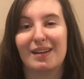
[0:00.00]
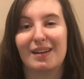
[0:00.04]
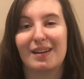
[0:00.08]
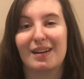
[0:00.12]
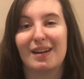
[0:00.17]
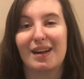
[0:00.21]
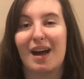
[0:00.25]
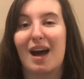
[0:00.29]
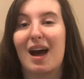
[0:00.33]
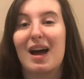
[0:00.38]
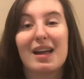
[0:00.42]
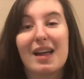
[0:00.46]

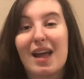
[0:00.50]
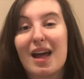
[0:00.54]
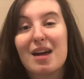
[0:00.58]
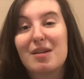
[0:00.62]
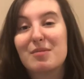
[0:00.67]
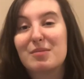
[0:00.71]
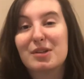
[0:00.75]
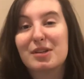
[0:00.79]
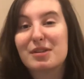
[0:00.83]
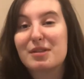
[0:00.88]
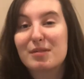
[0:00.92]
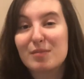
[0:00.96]
I am
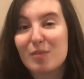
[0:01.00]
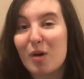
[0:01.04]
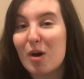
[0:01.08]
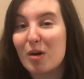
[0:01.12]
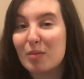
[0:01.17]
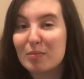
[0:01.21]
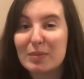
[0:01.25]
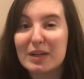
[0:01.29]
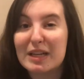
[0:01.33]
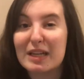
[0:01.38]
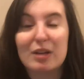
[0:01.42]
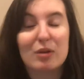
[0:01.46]
but a small
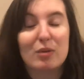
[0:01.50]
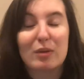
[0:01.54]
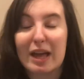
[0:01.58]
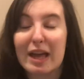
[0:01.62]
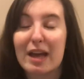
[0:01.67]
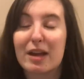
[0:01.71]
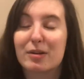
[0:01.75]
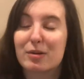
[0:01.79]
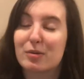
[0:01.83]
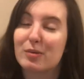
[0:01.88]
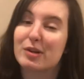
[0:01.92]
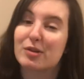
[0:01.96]
bean who
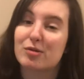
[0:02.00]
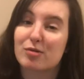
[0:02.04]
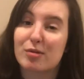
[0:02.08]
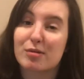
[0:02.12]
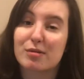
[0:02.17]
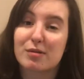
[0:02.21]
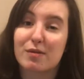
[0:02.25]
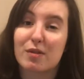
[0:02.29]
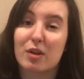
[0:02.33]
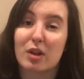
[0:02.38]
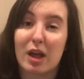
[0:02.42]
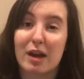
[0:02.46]
can't do intros
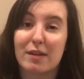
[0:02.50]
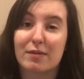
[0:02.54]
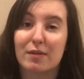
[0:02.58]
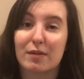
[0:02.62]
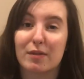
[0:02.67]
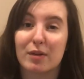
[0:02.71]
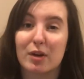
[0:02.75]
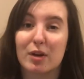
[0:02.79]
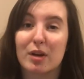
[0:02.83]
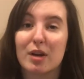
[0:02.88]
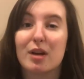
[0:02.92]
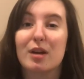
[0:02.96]
for the life of
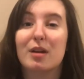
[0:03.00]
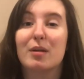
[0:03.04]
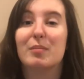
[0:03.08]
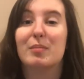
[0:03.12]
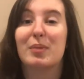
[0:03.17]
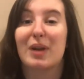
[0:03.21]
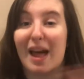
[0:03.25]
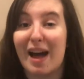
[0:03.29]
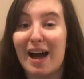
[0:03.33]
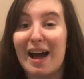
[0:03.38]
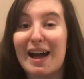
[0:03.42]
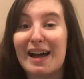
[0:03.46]
her.
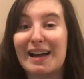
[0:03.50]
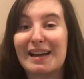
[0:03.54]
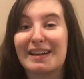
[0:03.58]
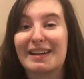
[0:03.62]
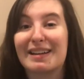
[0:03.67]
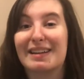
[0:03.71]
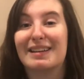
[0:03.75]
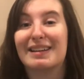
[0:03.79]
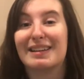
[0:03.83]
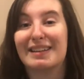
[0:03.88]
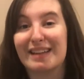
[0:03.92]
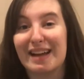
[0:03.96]
But hi,
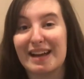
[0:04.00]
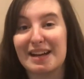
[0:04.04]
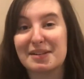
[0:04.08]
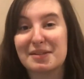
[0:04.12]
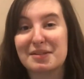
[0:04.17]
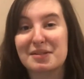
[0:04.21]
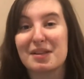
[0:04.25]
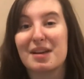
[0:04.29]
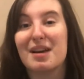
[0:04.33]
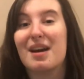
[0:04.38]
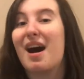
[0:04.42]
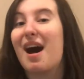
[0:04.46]

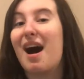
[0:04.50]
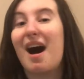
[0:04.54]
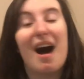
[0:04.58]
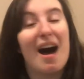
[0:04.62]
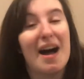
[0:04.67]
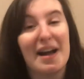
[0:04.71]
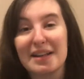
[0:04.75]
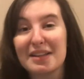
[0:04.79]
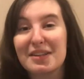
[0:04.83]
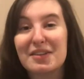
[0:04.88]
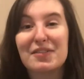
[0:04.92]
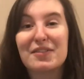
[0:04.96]
yes,
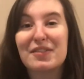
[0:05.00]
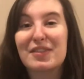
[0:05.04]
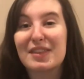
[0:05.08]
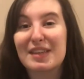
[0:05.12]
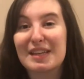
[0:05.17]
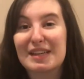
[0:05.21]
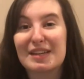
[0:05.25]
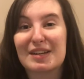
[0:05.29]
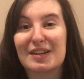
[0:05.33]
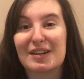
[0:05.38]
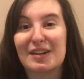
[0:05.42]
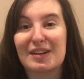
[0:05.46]
I love
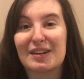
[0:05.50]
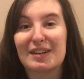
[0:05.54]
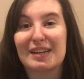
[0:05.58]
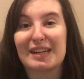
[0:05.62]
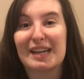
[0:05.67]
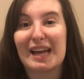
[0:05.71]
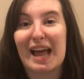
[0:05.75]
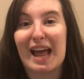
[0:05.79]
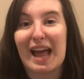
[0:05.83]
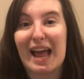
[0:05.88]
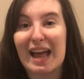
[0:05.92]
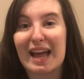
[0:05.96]
theater,
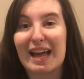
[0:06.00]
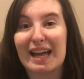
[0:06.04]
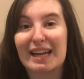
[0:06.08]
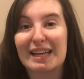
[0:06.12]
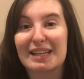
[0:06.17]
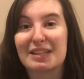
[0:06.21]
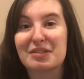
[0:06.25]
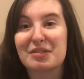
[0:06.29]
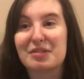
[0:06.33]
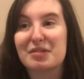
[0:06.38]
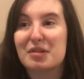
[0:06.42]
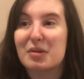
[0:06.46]

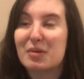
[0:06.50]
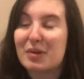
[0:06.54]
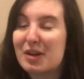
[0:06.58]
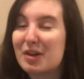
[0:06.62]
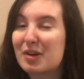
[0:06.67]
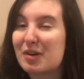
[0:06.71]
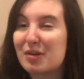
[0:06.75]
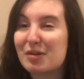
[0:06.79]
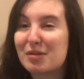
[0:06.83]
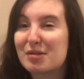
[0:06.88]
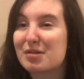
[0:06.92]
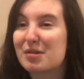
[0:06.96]
and so
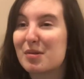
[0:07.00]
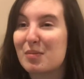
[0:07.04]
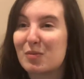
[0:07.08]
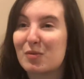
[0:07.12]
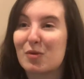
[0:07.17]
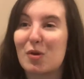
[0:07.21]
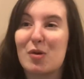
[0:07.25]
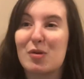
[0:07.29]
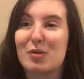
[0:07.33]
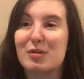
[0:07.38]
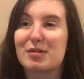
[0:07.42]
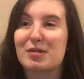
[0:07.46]
here are some
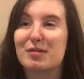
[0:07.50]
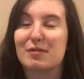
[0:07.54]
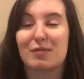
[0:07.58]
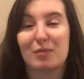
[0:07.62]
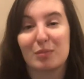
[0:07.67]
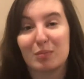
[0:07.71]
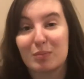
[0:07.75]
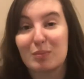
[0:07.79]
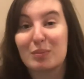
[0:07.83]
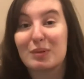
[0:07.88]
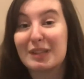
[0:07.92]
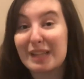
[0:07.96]
roles from
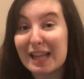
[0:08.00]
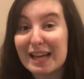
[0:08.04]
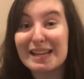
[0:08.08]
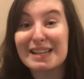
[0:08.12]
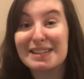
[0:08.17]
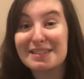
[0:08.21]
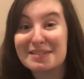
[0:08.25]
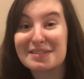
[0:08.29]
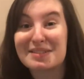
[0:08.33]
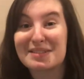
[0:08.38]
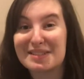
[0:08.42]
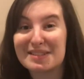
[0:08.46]

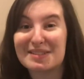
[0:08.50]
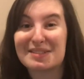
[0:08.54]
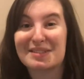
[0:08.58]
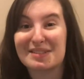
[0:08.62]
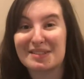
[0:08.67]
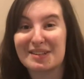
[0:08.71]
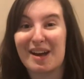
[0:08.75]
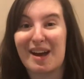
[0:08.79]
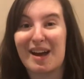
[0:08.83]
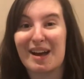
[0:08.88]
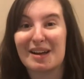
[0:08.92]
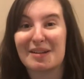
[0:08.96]
plays this
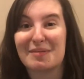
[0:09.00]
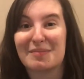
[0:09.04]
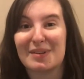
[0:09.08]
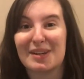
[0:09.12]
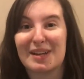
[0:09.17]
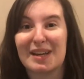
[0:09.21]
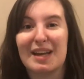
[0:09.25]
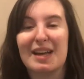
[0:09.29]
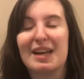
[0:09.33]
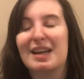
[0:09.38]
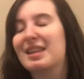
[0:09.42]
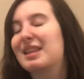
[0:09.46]
time
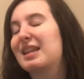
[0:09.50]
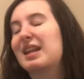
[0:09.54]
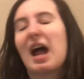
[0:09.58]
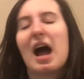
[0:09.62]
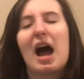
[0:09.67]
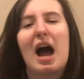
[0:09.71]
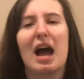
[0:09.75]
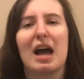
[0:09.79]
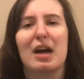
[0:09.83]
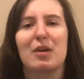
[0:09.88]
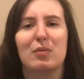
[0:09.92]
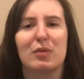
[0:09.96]
that
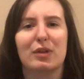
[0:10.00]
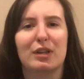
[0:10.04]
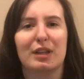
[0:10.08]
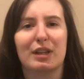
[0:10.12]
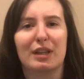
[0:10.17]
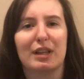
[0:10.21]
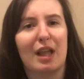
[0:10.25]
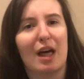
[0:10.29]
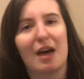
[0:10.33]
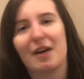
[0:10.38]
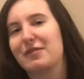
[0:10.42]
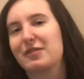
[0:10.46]
I would
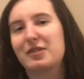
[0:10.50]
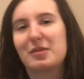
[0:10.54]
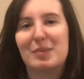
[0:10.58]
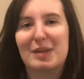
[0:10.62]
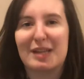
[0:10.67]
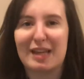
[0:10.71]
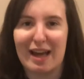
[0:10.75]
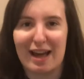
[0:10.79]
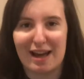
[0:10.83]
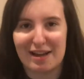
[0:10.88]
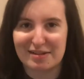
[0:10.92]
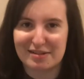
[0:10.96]
love to be
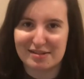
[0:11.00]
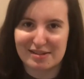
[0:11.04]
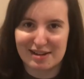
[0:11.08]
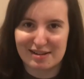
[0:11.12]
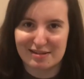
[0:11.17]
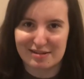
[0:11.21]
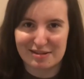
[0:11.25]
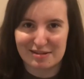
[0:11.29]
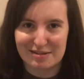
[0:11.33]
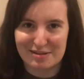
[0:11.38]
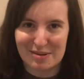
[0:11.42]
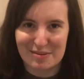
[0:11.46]
cast as
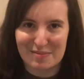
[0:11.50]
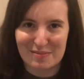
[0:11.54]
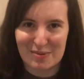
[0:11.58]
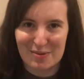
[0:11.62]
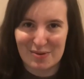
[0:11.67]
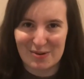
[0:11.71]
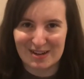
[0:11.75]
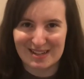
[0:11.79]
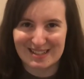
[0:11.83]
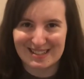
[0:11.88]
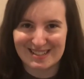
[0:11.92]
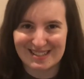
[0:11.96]
at some
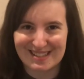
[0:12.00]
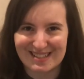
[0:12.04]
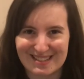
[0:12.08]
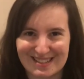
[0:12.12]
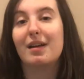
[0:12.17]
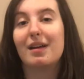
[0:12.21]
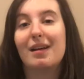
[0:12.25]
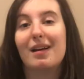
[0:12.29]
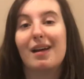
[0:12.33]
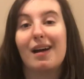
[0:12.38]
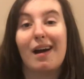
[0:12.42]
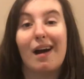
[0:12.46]
point.
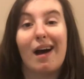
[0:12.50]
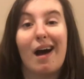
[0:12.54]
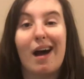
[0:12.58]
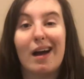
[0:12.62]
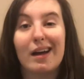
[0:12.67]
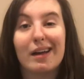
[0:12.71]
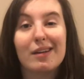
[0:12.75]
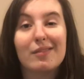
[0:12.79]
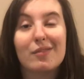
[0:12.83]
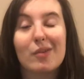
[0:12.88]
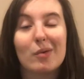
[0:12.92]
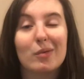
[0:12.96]
I
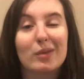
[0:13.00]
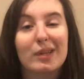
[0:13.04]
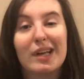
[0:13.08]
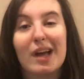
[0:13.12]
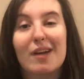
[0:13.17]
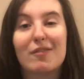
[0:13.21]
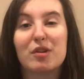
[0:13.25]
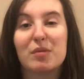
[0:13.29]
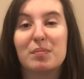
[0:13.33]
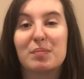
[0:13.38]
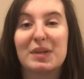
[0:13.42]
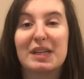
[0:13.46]
have only
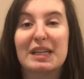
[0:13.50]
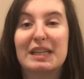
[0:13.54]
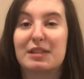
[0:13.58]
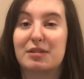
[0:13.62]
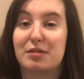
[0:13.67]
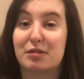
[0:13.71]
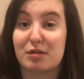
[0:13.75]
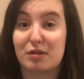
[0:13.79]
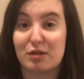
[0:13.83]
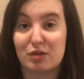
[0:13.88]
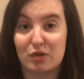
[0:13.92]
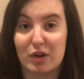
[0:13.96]
ever been in
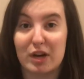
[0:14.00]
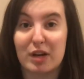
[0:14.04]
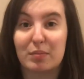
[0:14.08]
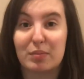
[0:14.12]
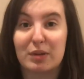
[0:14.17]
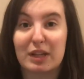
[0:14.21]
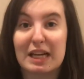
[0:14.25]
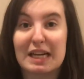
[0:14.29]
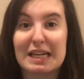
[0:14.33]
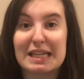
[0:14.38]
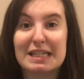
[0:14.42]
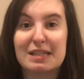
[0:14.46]
straight
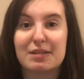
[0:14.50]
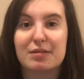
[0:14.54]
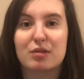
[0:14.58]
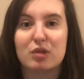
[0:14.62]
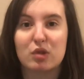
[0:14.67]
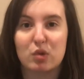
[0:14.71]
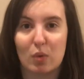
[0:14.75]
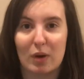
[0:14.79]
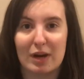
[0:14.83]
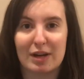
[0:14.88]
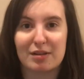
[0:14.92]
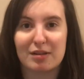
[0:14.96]
plays
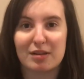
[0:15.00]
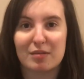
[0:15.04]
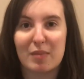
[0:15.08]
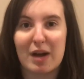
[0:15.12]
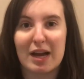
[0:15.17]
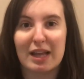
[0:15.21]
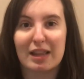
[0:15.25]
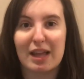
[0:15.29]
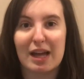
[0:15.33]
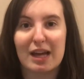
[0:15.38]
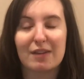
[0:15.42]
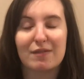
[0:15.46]
twice in my
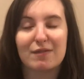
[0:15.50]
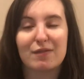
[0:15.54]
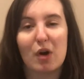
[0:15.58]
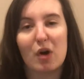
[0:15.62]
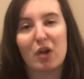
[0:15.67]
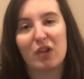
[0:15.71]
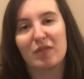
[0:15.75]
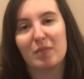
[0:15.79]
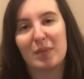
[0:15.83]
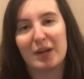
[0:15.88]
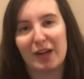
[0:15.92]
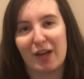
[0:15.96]
life. All
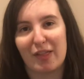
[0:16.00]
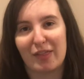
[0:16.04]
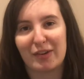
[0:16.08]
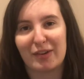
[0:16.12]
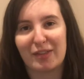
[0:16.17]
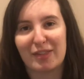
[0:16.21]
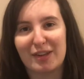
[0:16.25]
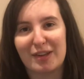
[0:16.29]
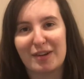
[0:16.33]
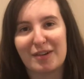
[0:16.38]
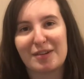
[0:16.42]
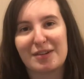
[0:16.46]
of my other
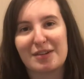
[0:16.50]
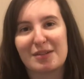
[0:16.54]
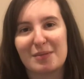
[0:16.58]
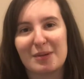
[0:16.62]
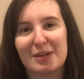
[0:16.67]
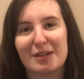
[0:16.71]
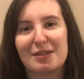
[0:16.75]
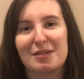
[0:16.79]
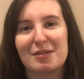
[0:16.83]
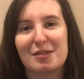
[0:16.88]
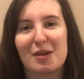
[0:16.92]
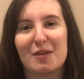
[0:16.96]
theater
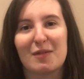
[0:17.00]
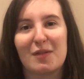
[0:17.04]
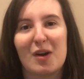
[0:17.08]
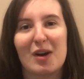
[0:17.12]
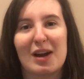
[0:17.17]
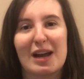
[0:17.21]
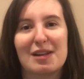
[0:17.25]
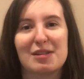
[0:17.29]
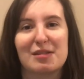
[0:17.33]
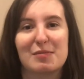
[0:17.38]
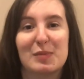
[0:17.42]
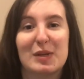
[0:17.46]
experience so far
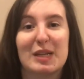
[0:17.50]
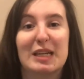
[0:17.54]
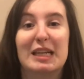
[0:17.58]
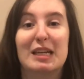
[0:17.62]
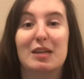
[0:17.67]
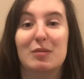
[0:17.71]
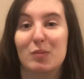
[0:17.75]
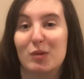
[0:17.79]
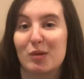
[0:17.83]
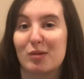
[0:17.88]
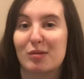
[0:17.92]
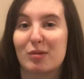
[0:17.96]
has been in
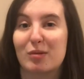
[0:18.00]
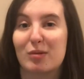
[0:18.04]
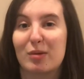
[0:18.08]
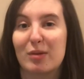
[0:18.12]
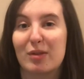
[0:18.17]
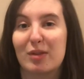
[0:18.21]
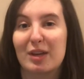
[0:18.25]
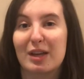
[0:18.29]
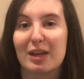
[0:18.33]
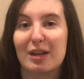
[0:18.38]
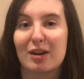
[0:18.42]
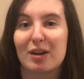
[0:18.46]
musical
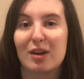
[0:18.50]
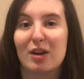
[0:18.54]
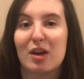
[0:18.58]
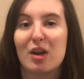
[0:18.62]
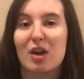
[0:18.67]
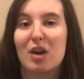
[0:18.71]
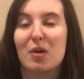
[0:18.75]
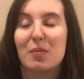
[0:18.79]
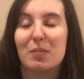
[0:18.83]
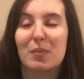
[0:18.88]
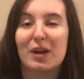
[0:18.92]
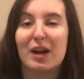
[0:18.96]
theater,
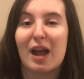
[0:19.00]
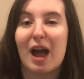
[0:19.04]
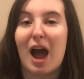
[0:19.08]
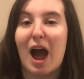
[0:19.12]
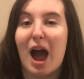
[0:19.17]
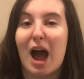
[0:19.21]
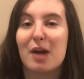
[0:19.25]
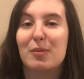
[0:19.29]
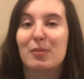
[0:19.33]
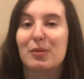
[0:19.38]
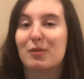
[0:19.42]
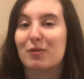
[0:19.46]
but
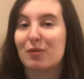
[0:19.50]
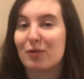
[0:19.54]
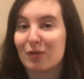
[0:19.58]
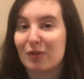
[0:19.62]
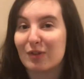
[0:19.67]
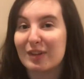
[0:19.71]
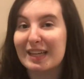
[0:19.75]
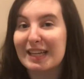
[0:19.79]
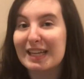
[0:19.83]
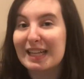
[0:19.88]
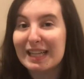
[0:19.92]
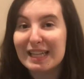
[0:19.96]
I would
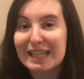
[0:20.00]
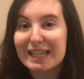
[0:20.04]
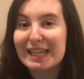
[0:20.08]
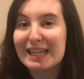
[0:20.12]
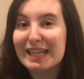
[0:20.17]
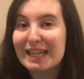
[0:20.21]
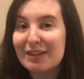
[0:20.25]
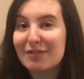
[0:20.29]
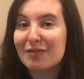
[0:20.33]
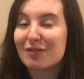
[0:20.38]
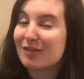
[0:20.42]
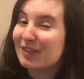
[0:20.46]

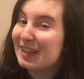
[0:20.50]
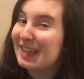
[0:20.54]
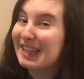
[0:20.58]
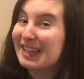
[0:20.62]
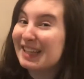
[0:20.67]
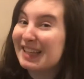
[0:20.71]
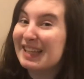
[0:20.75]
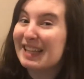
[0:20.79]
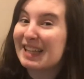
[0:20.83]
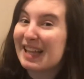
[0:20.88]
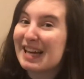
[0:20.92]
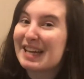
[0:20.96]
really,
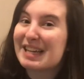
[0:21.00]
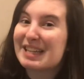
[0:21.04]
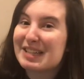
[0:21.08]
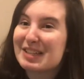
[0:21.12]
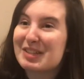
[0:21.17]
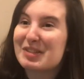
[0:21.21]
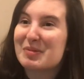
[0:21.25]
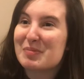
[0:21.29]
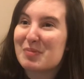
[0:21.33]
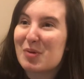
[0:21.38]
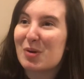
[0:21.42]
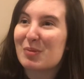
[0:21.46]
really like to
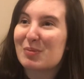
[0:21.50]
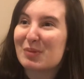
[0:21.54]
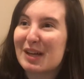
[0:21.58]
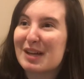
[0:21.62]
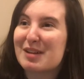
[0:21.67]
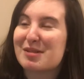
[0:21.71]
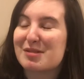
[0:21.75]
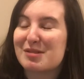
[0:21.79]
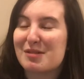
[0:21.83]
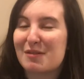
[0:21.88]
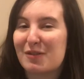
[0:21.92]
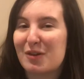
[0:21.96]
do more
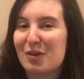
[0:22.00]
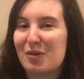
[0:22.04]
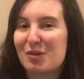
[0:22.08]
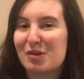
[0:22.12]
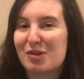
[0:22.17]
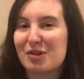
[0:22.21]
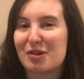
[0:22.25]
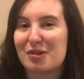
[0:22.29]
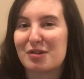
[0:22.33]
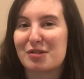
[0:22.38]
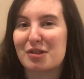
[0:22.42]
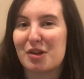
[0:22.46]
plays in the
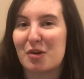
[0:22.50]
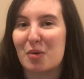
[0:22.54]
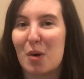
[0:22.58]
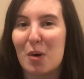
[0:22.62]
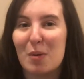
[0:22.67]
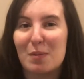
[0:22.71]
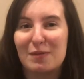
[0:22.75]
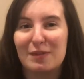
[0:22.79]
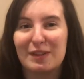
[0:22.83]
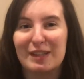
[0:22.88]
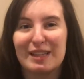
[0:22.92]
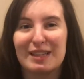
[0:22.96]
future, so
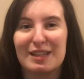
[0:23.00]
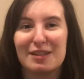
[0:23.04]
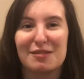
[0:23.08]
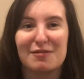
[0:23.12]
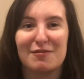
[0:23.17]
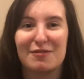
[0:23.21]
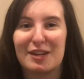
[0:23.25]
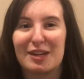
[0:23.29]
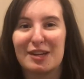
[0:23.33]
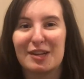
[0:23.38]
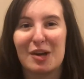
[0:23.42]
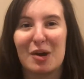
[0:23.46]
hopefully this
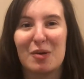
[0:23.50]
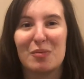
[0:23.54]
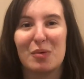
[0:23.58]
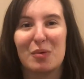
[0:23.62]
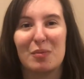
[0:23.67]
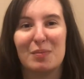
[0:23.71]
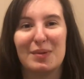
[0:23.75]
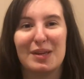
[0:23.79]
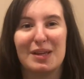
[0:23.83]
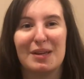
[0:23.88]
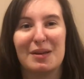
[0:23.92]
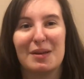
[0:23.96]
video will
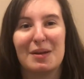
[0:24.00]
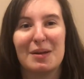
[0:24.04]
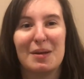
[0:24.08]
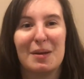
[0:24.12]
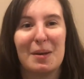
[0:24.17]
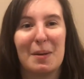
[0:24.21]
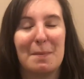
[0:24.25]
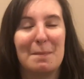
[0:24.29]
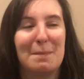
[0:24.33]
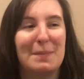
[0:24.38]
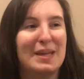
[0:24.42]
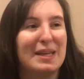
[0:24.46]
be
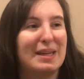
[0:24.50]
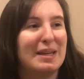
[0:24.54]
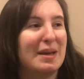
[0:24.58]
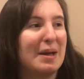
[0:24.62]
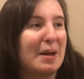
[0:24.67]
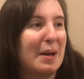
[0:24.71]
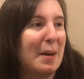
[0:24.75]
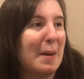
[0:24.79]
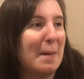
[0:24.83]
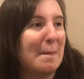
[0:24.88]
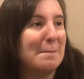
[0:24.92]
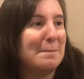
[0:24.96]
me
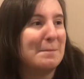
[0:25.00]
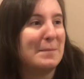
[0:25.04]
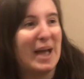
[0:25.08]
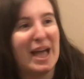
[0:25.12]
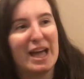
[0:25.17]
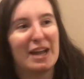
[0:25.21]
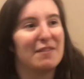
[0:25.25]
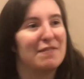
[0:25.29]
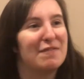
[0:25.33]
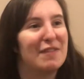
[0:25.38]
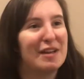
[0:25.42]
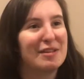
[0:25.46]

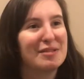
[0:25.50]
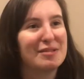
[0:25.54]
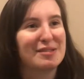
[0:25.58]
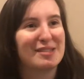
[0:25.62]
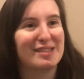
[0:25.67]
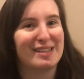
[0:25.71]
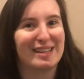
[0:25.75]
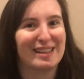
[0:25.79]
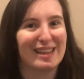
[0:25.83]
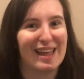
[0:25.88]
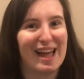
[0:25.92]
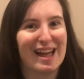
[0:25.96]

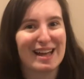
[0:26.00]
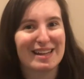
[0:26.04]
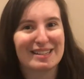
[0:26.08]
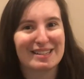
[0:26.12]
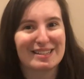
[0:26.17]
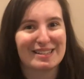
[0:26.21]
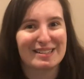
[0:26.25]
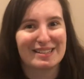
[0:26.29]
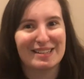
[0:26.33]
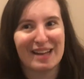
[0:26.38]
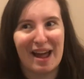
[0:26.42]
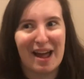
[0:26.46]
manifesting that
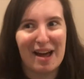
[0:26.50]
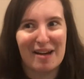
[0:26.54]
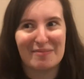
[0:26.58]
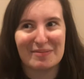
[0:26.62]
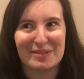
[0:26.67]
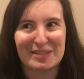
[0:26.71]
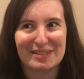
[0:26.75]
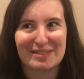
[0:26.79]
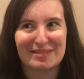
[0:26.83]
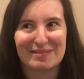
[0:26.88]
to happen